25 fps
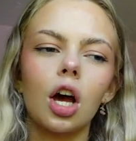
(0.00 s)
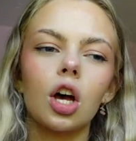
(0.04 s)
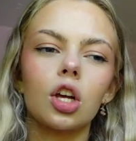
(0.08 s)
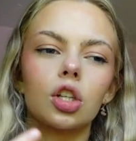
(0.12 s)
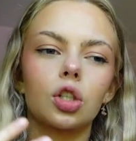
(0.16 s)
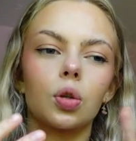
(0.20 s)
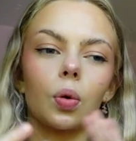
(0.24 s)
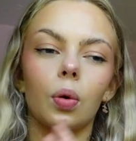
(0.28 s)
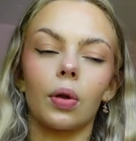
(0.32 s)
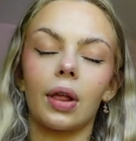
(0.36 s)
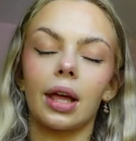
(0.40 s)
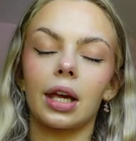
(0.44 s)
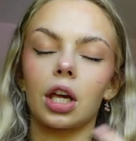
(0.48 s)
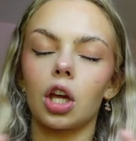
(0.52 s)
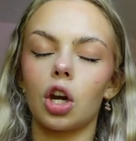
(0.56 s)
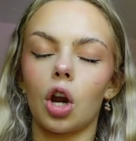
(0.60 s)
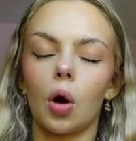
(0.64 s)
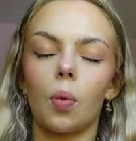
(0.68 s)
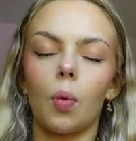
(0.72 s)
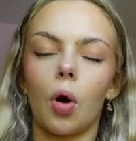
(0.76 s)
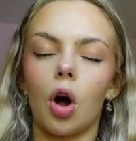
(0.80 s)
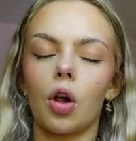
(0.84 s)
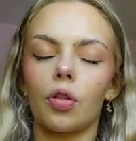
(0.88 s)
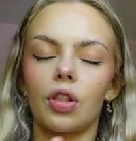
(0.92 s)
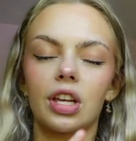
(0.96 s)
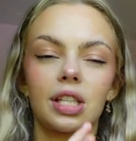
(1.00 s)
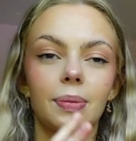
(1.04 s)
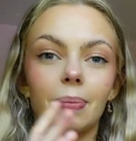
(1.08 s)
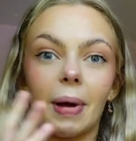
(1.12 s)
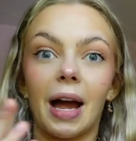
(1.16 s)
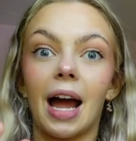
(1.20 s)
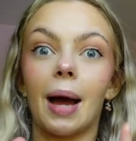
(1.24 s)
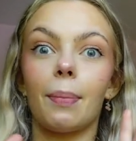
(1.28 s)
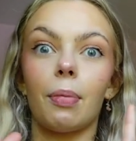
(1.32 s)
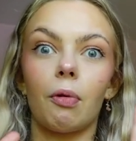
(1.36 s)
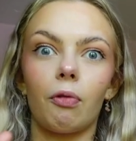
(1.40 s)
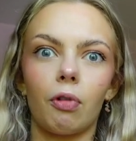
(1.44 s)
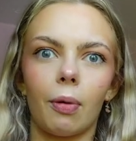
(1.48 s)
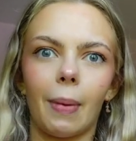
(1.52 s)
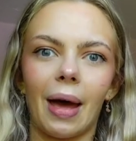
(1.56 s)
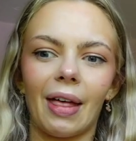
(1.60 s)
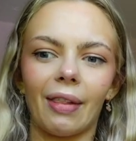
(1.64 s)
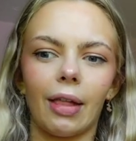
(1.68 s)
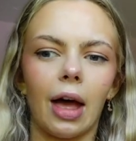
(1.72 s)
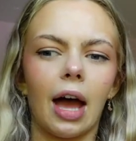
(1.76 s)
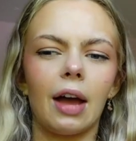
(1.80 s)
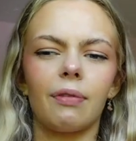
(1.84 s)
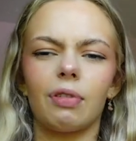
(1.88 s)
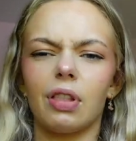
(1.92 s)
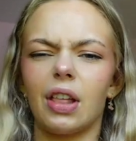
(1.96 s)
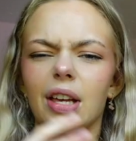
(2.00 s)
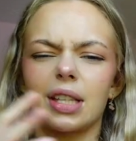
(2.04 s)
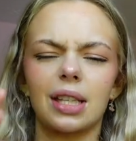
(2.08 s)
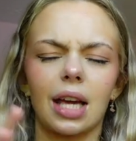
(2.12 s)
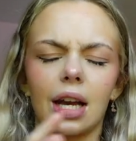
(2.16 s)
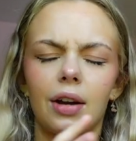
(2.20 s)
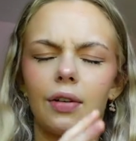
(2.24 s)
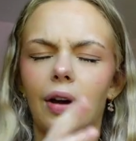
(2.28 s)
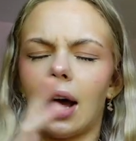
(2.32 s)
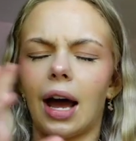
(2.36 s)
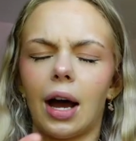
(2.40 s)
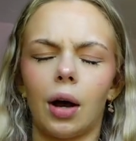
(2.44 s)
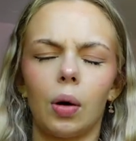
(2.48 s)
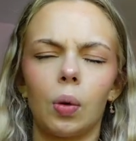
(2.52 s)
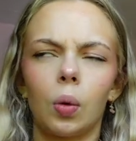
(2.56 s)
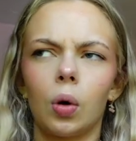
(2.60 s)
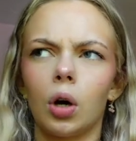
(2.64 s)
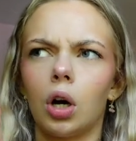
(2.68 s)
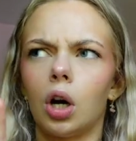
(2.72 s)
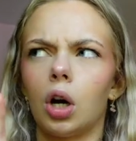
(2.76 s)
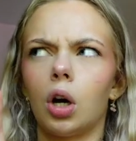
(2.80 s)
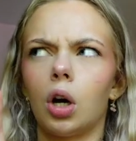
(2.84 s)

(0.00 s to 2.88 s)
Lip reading: So we're like, you know what, this might happen for MetLife, and that's kind of